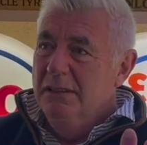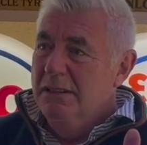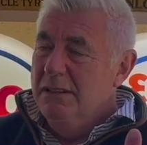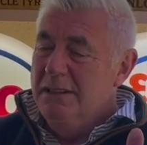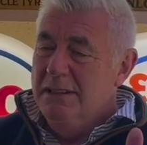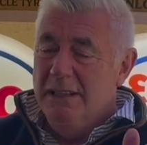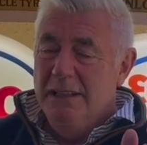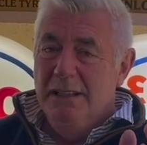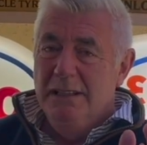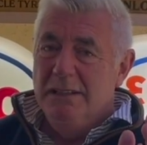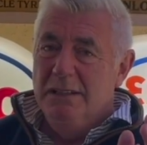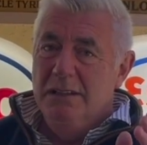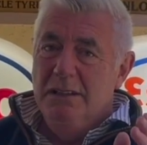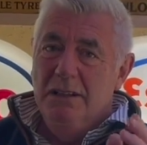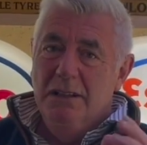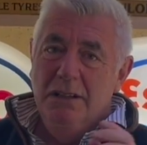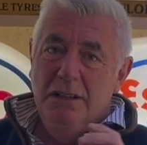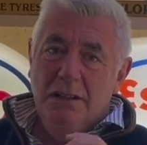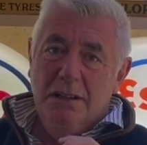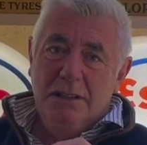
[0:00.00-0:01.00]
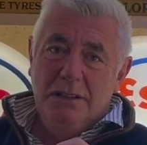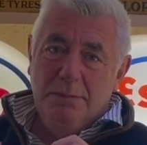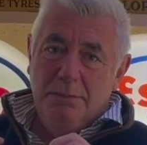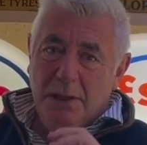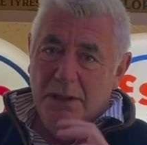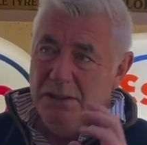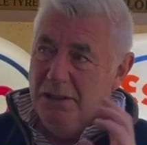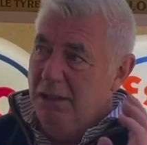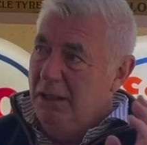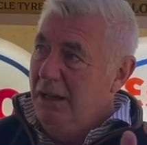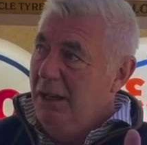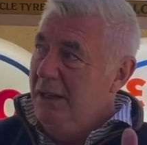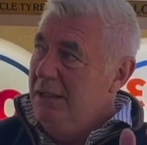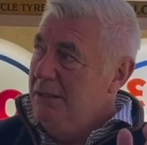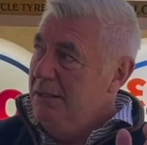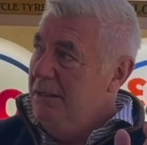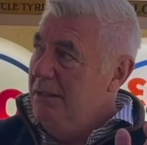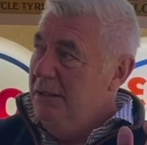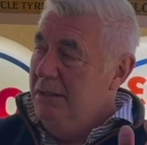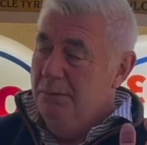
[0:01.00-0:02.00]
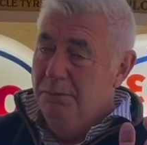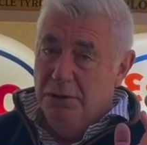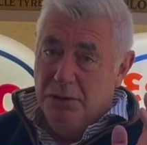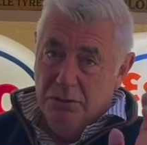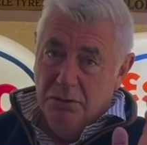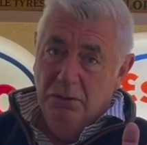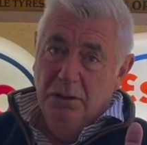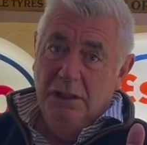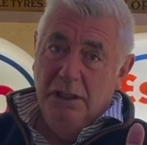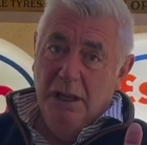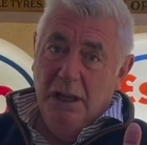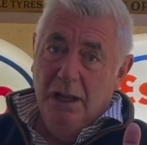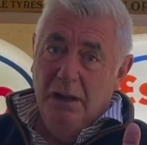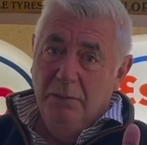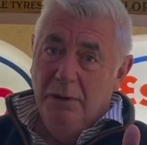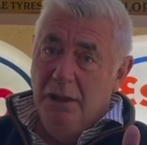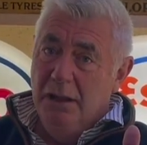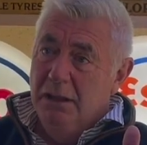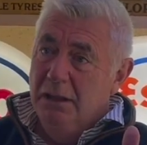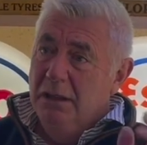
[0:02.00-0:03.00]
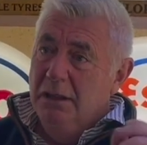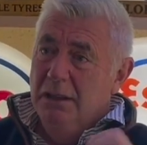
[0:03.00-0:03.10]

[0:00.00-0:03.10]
sales a year, specialising in petroleum armour.